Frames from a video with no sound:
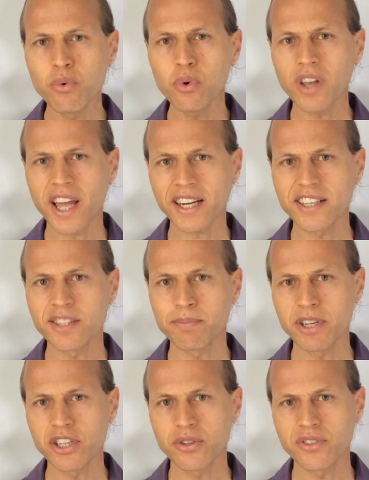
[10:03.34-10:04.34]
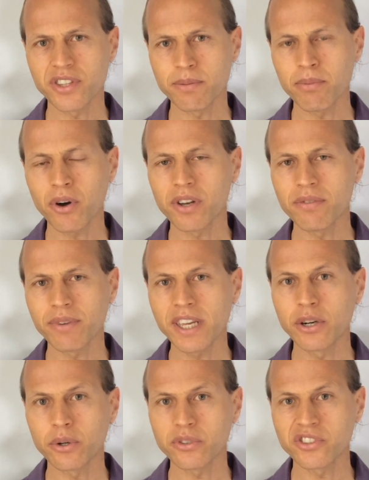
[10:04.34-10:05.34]
more likely to be due to the
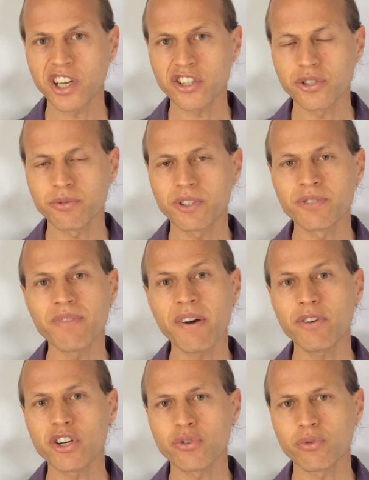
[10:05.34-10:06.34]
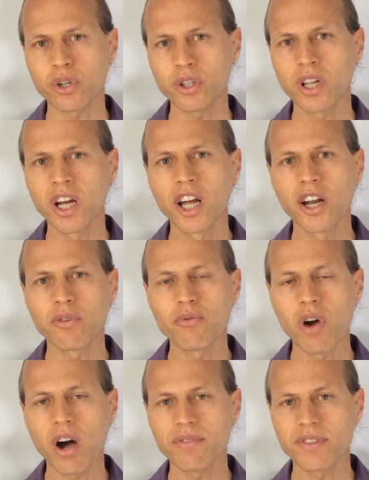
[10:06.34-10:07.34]
polyphenols such as resveratrol
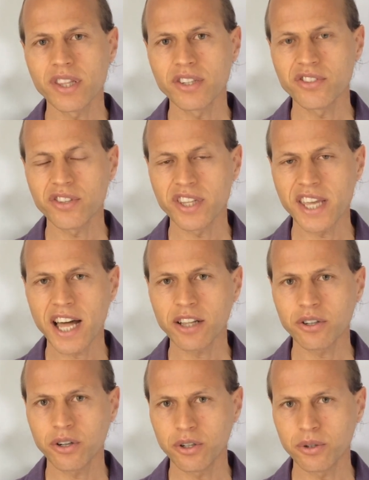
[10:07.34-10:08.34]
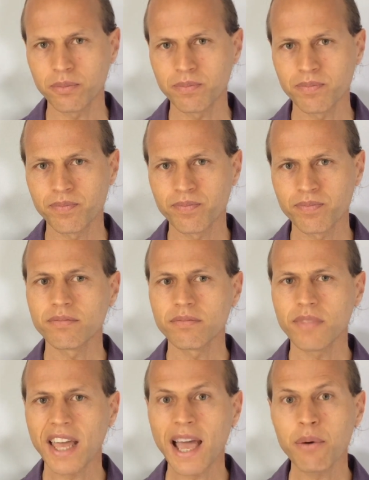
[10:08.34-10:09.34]
rather than to the alcohol.
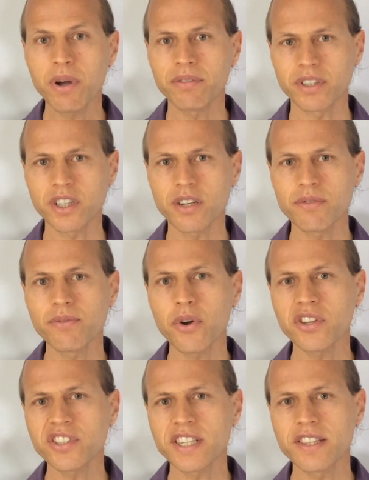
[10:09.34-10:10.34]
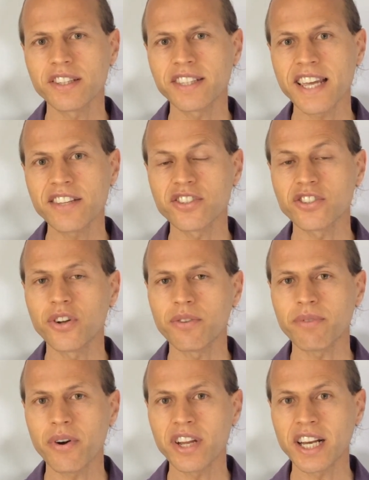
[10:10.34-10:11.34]
However, firstly, the data is
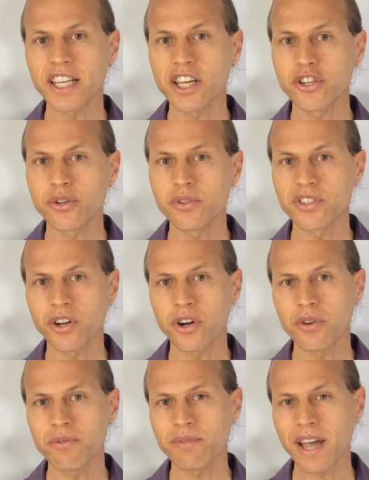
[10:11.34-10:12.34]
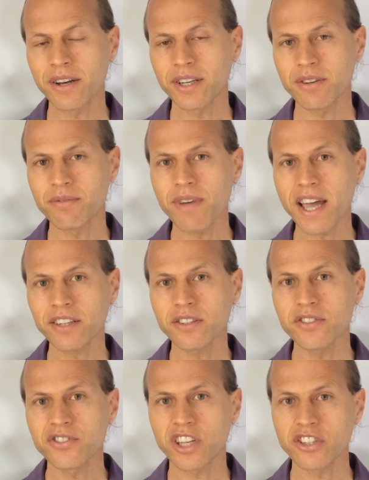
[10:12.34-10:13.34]
not very clear due to confounding
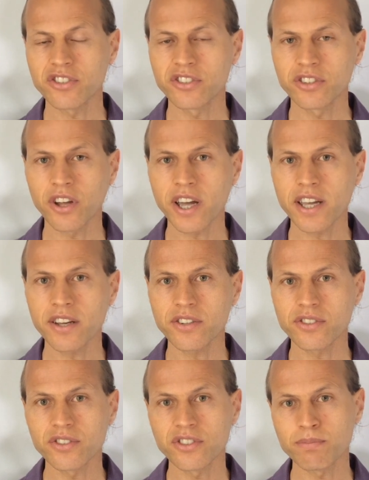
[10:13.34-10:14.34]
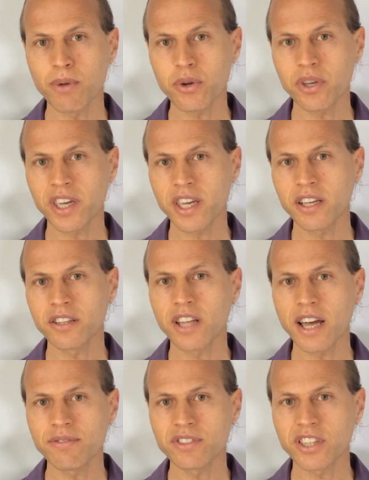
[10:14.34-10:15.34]
factors such as diet, smoking,
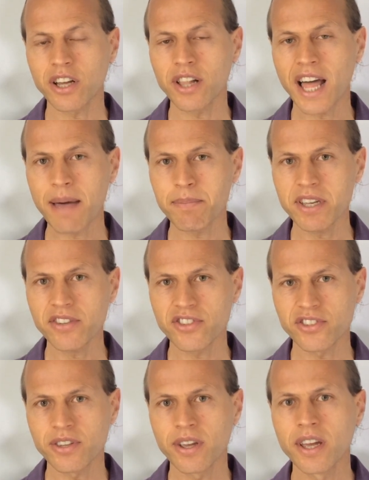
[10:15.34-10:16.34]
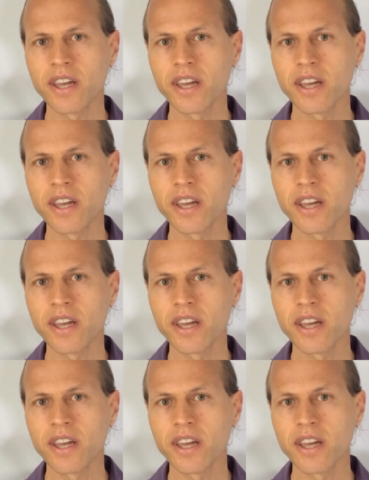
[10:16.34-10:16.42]
lifestyle habits.